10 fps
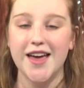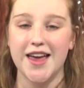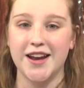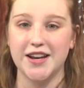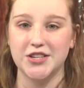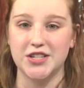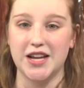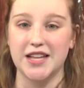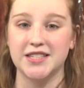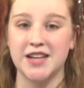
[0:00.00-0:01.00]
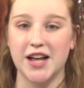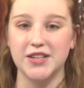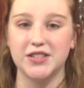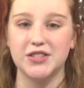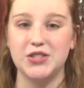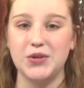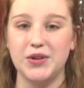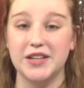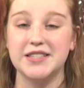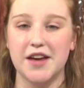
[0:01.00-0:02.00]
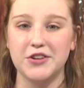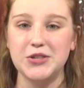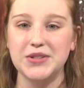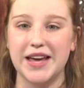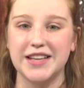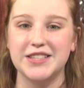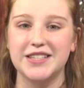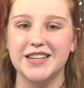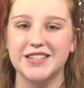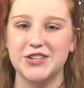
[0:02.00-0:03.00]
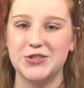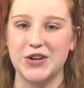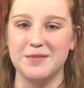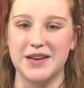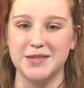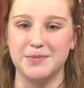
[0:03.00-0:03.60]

In addition, it's, not too, it's never too late to join Best